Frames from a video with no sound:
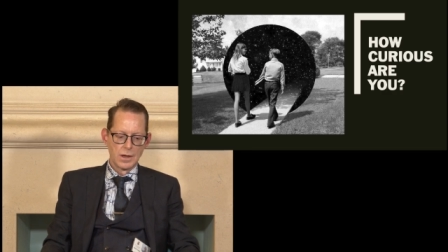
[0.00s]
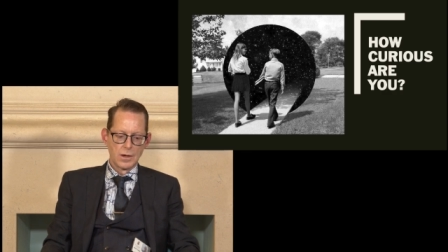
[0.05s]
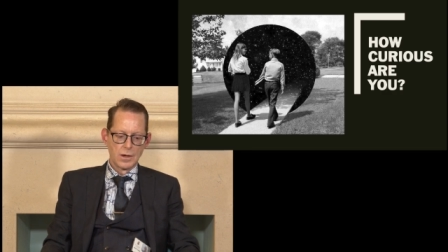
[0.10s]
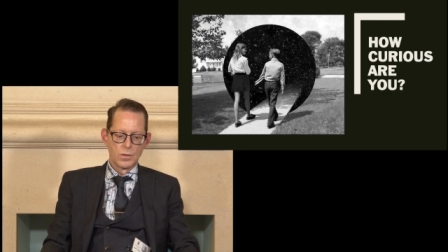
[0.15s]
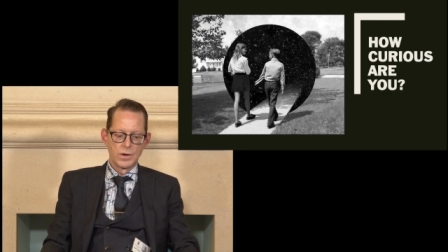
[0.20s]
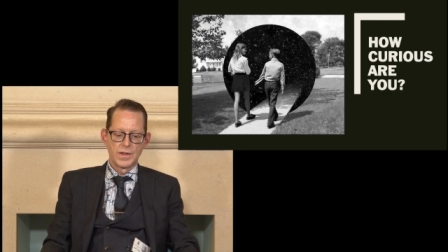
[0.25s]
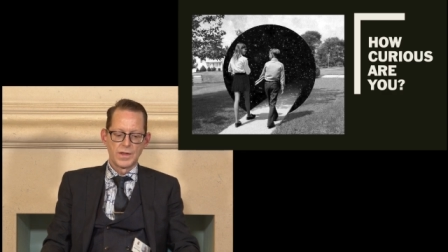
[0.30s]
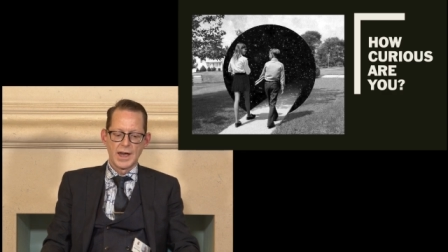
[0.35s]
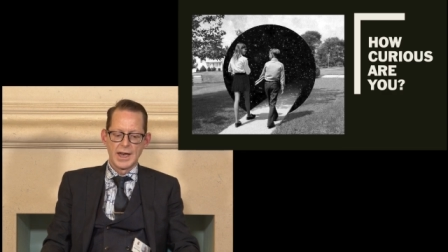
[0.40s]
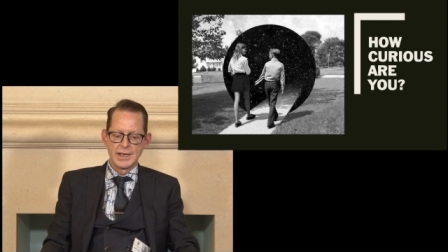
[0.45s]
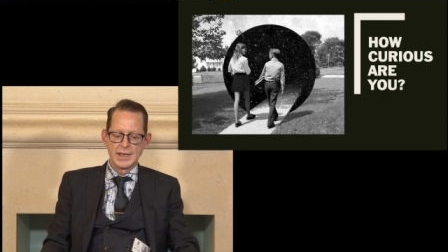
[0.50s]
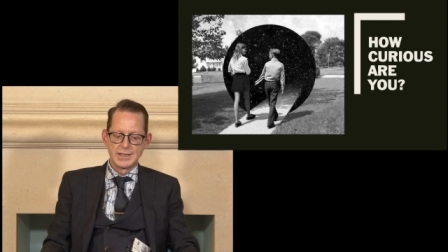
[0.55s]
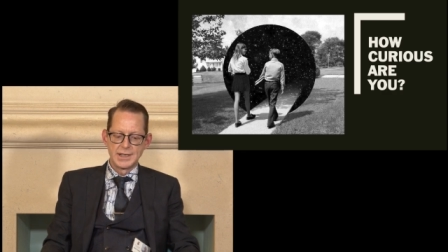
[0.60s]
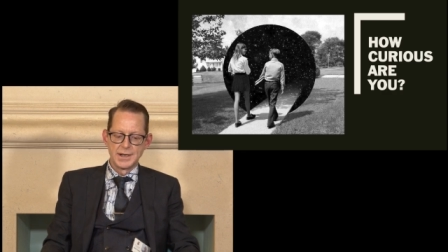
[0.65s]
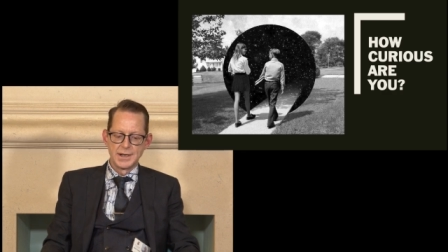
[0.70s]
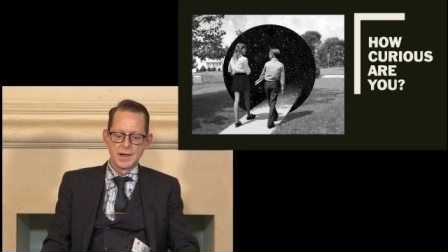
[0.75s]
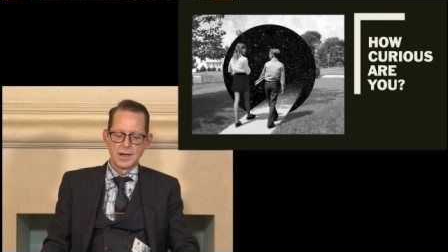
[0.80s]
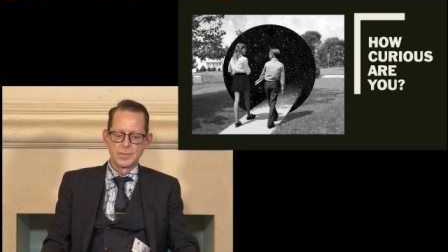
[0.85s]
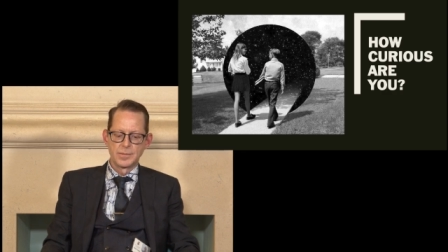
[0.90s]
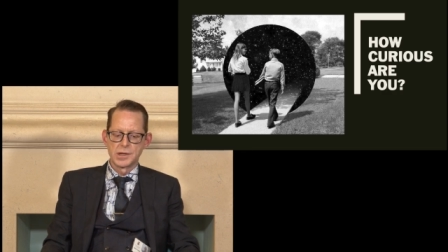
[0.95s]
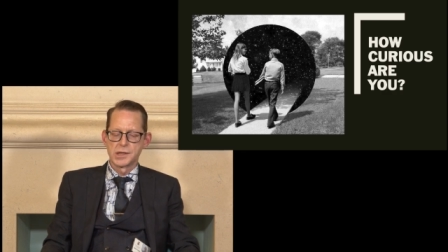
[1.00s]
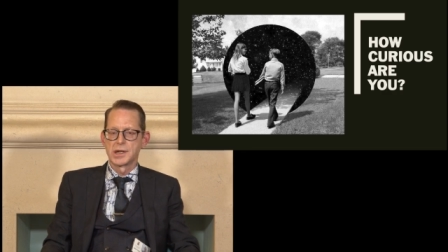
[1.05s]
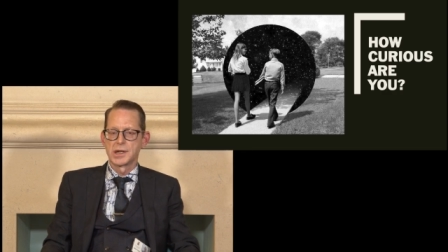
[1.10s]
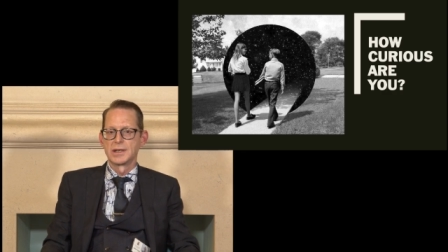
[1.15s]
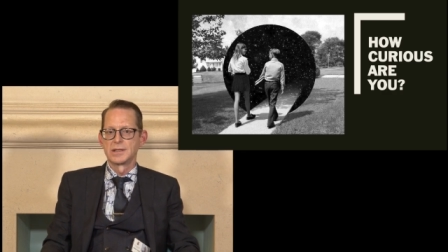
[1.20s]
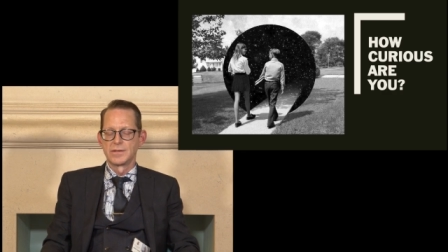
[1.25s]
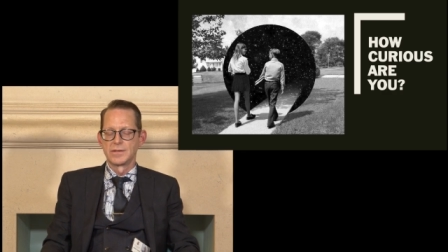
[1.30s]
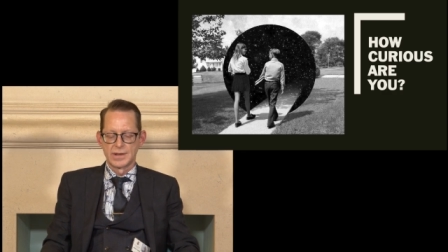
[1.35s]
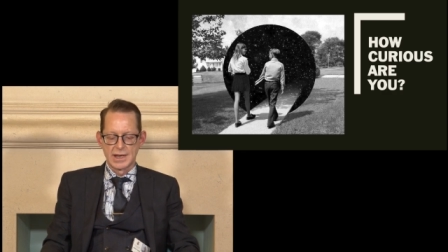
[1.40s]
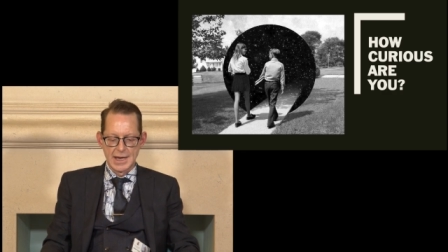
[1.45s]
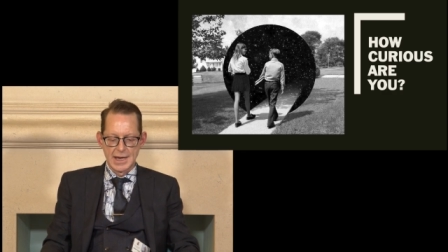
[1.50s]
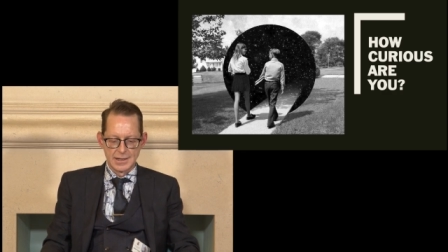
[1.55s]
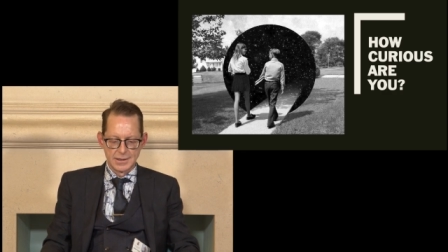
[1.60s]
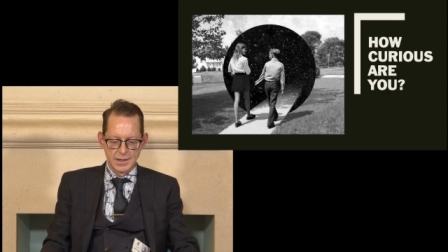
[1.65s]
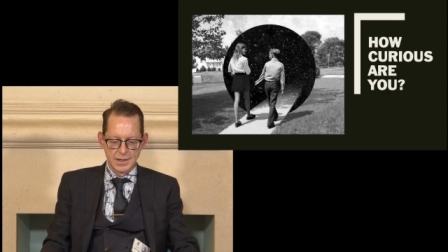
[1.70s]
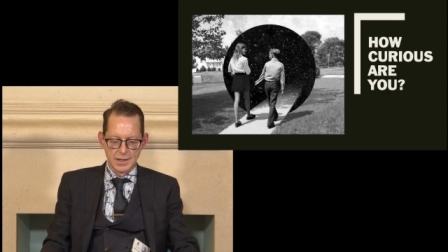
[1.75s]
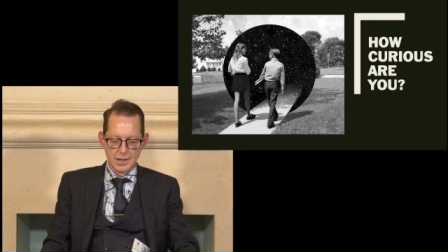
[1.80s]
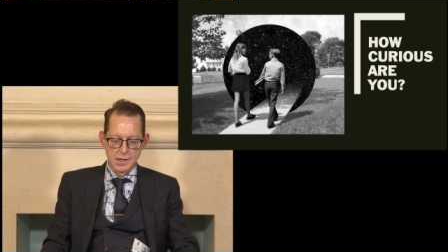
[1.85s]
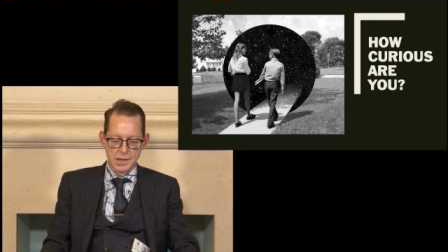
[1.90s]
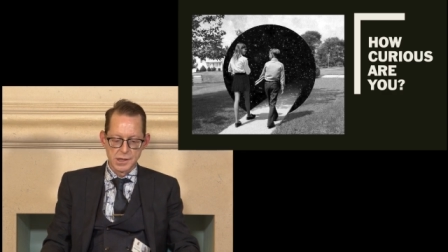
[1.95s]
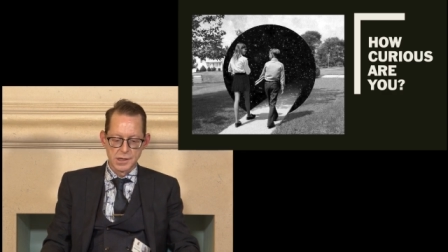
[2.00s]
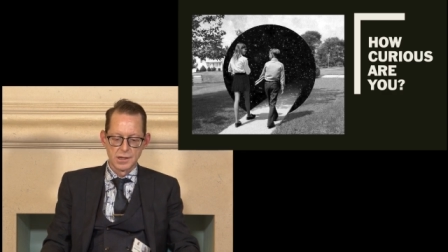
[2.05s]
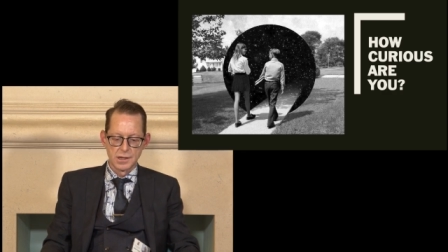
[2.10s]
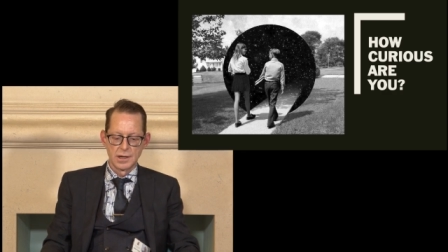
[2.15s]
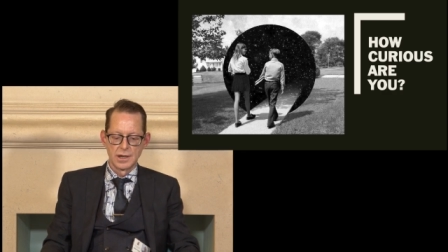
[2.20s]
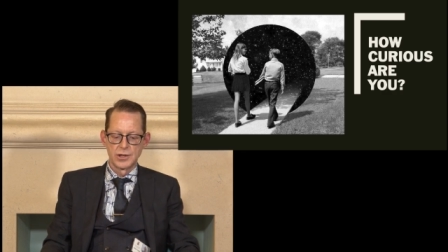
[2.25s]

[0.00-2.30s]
with 89% of candidates